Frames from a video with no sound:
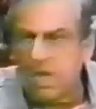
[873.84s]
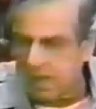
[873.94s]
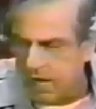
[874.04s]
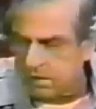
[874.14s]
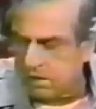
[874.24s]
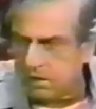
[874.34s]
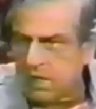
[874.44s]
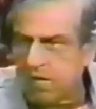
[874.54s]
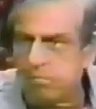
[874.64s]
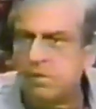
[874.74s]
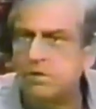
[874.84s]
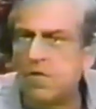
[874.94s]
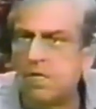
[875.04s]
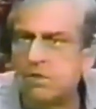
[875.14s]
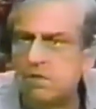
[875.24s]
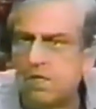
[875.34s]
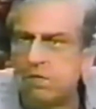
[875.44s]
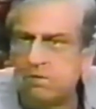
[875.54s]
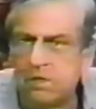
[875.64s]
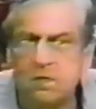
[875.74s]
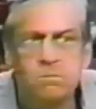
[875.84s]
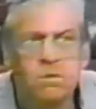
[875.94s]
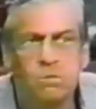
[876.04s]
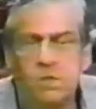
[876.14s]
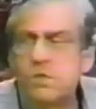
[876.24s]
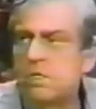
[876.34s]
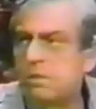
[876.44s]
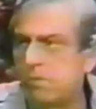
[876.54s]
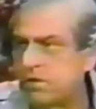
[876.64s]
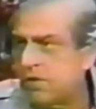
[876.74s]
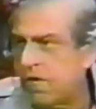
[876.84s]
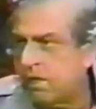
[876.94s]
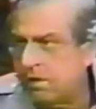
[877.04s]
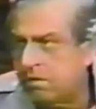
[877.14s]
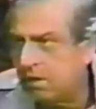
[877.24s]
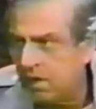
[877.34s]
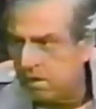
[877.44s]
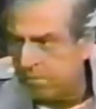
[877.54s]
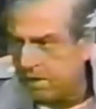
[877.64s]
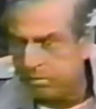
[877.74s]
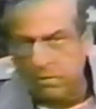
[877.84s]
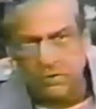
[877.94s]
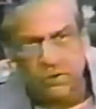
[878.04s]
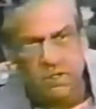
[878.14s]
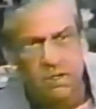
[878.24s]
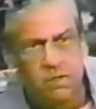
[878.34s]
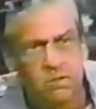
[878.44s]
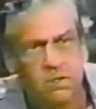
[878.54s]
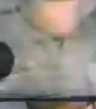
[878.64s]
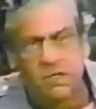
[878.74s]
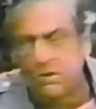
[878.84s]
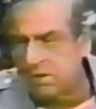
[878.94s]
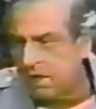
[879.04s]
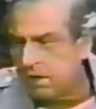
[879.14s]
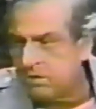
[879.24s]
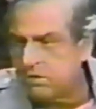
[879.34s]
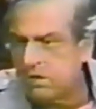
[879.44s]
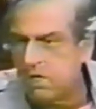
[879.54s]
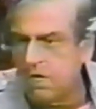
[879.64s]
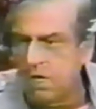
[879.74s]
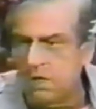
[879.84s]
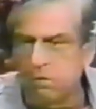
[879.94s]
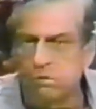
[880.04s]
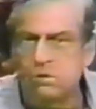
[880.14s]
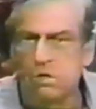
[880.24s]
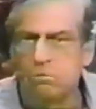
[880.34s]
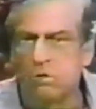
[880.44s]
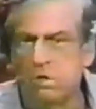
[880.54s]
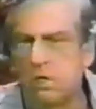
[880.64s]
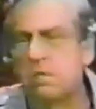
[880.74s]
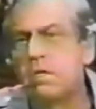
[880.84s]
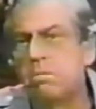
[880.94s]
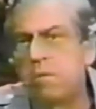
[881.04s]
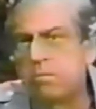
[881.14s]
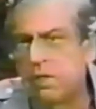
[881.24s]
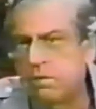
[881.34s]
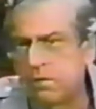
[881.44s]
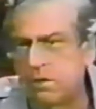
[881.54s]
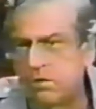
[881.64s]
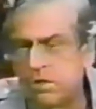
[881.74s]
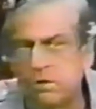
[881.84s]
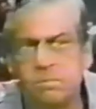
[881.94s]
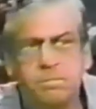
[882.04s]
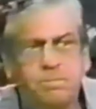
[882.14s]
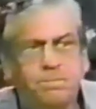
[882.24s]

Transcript: That could have been challenged later on, but once it had been signed into law by the President of the United States, there was no more public criticism.